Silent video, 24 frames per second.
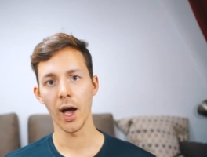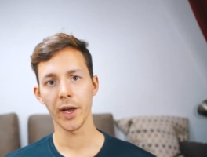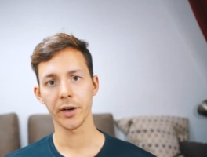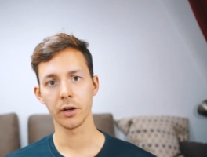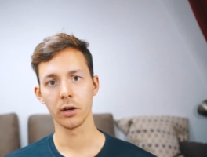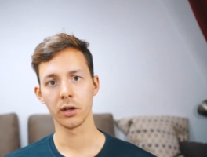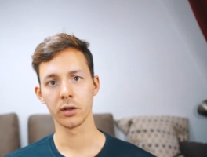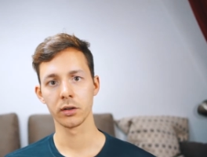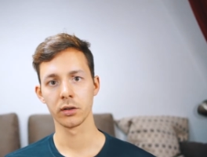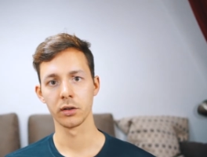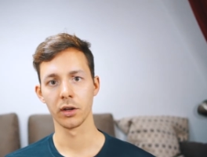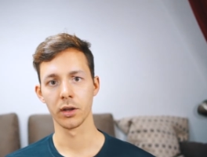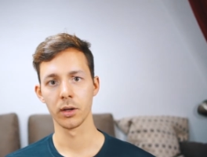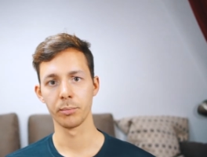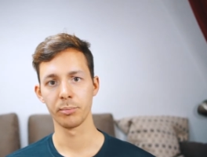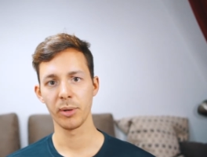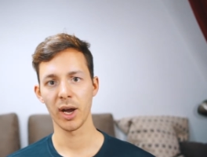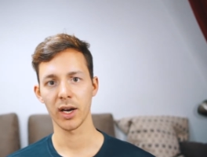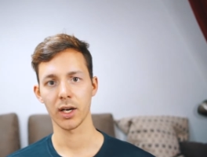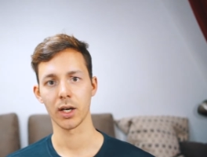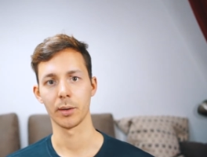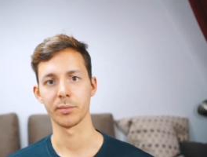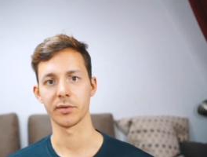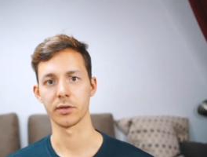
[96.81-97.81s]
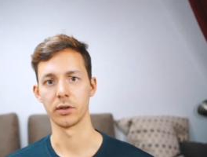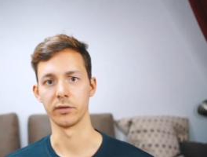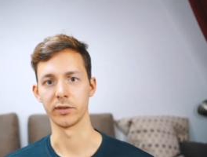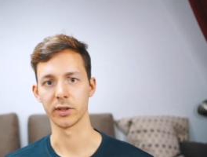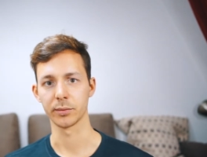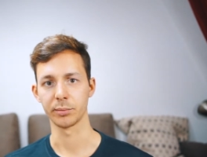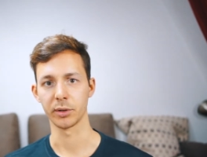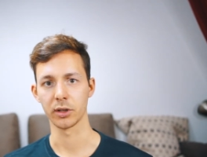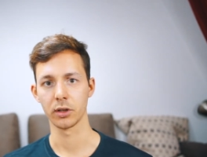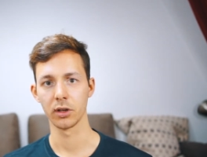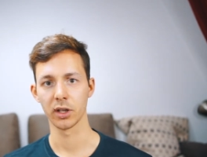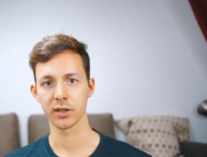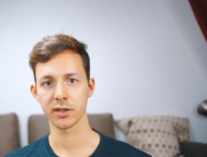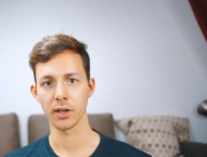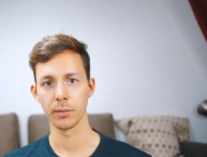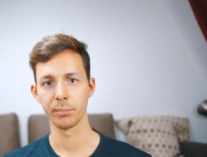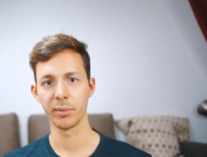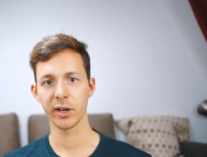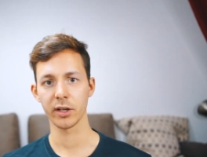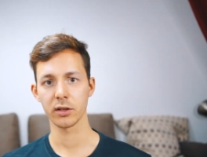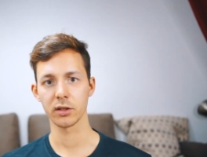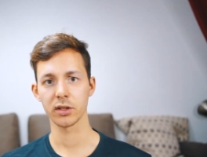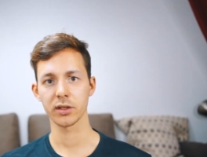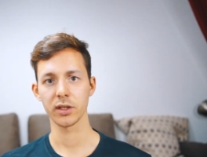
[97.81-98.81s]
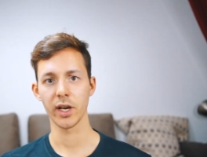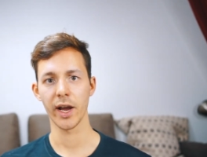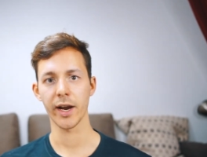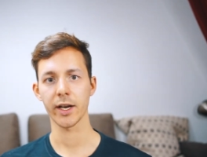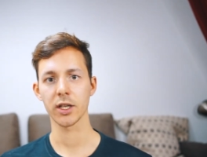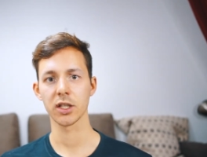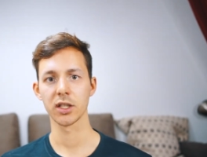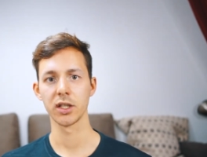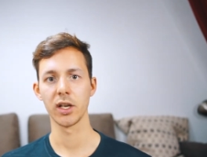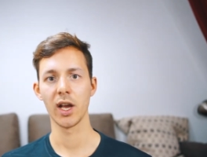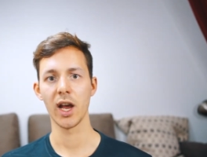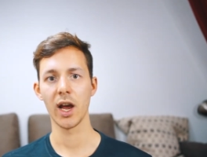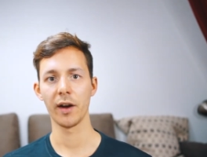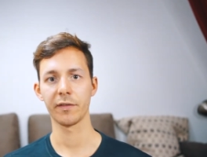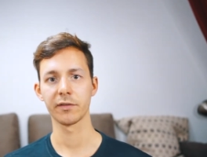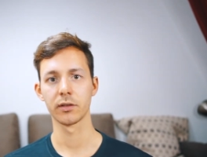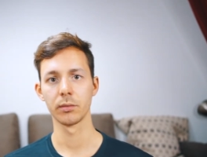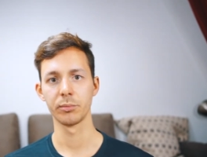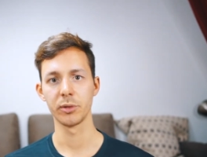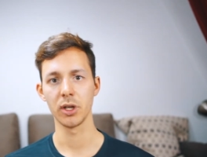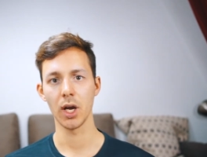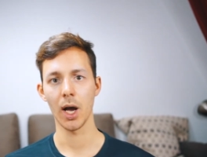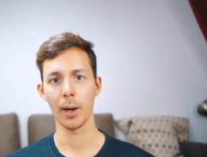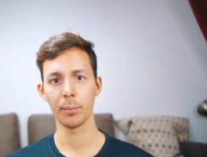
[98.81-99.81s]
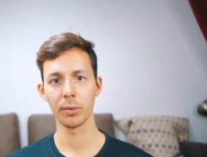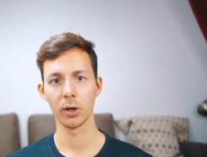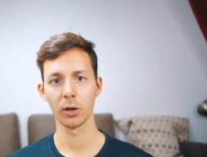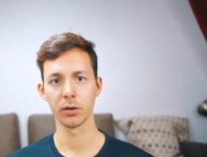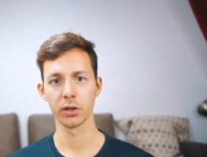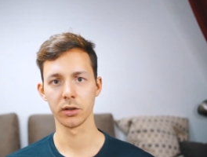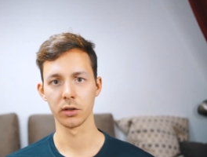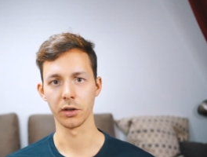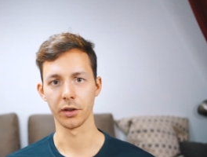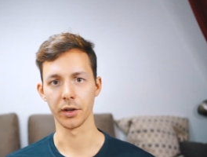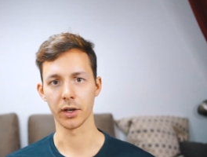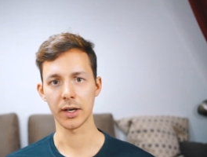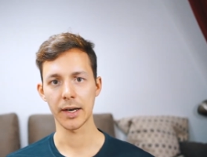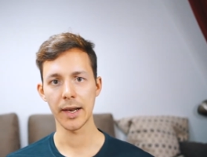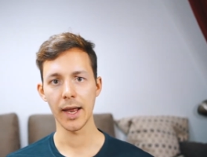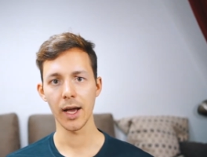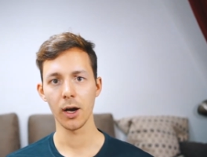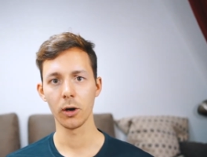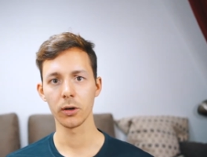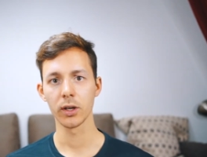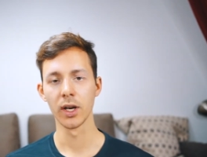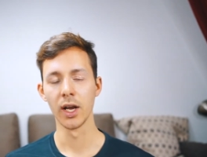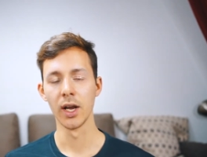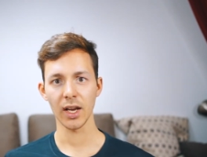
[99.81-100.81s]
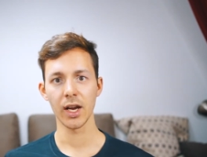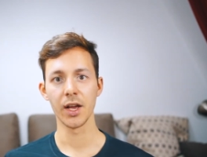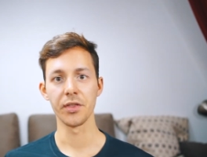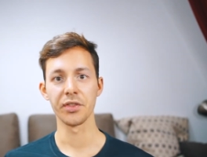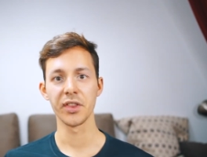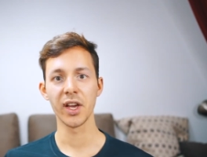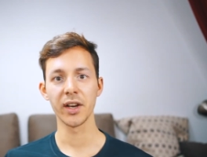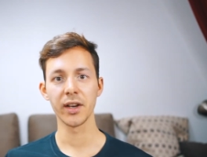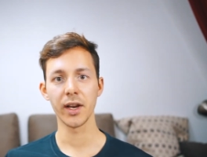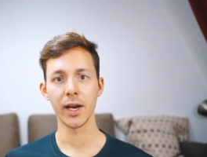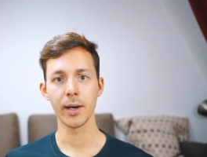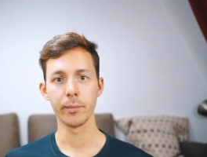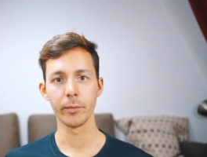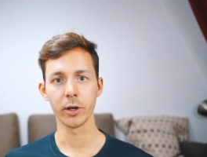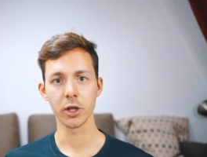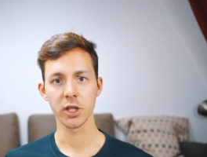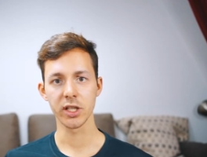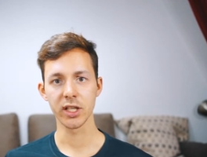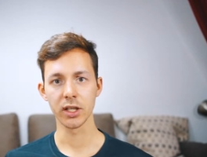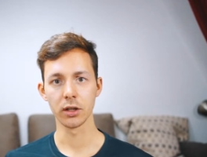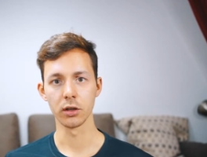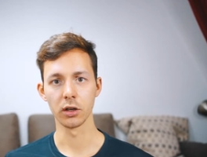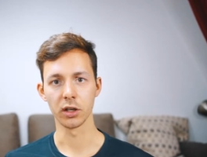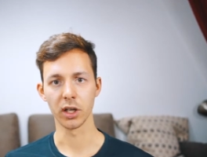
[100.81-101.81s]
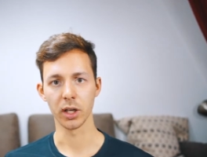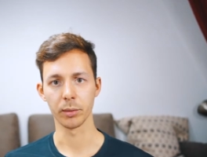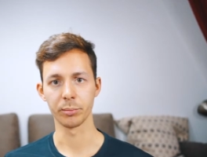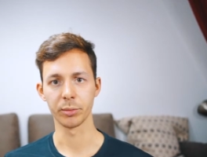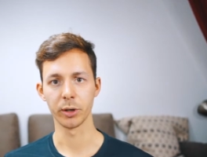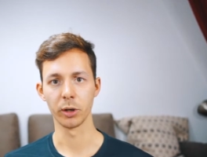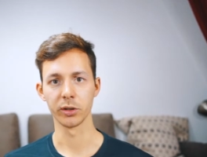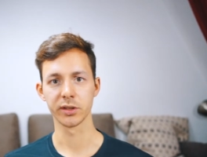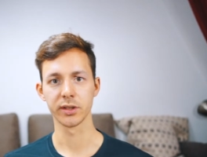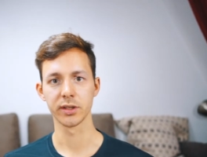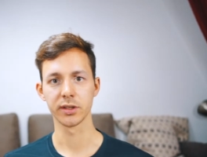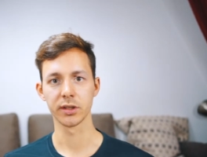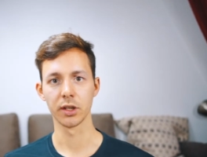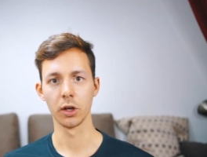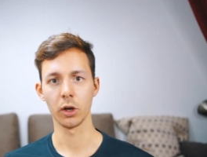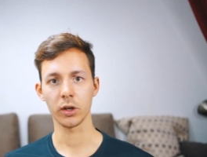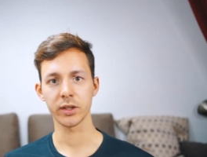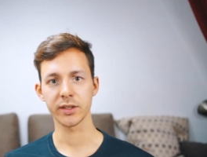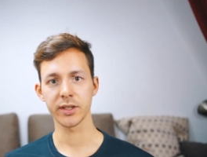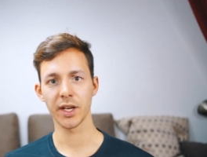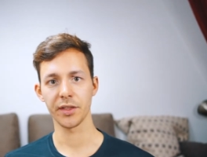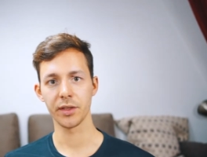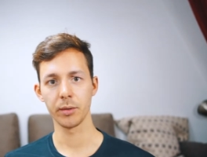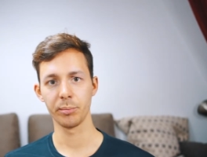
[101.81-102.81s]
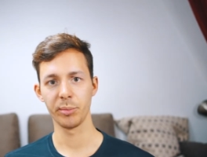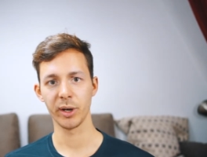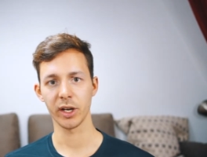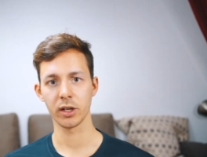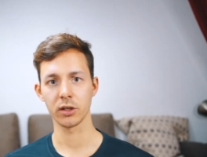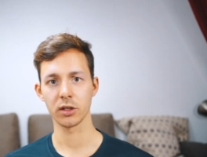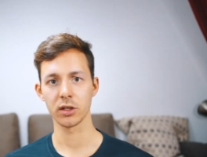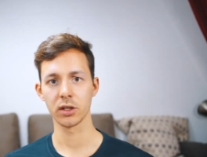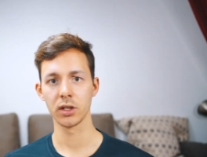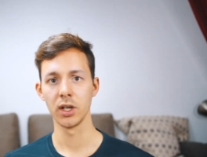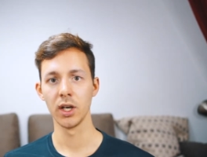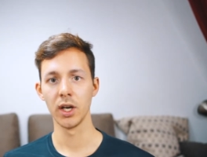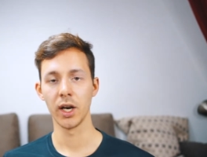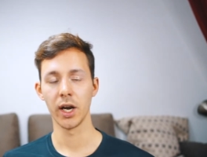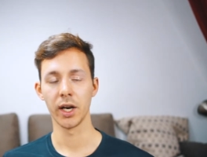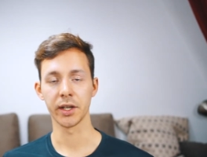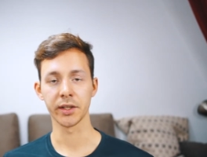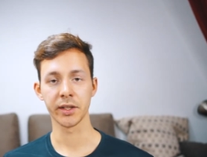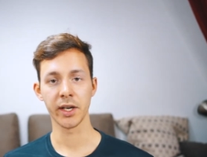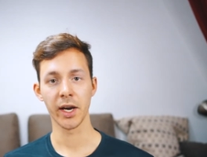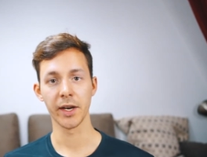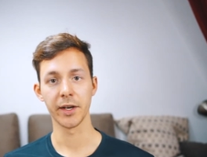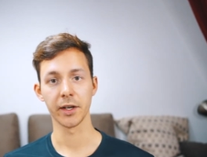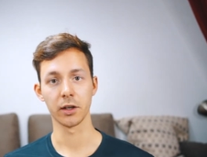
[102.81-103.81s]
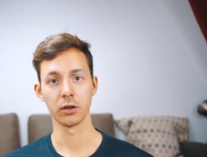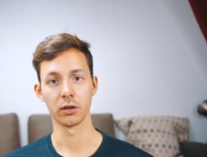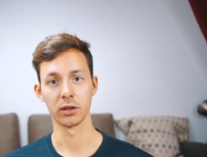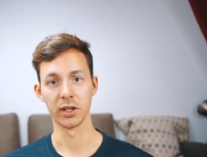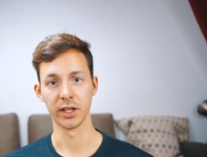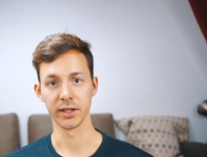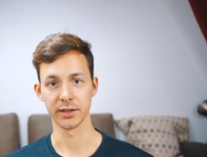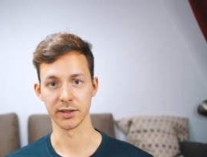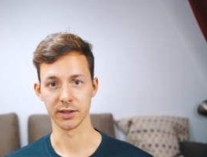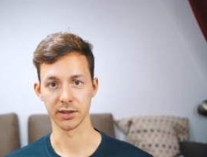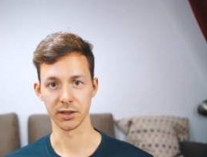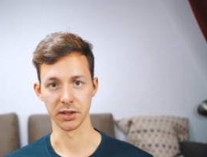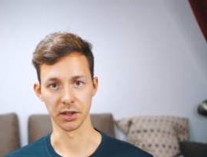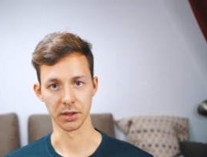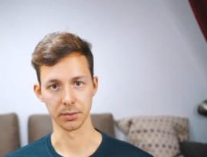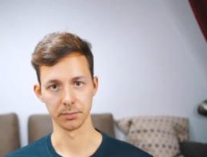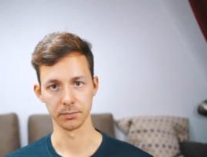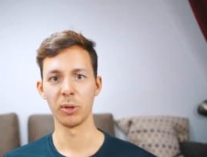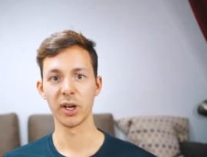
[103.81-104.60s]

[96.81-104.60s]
add-on to the backup service because the pictures actually have to be uploaded to the cloud, and then a machine learning process looks at the picture and categorizes it.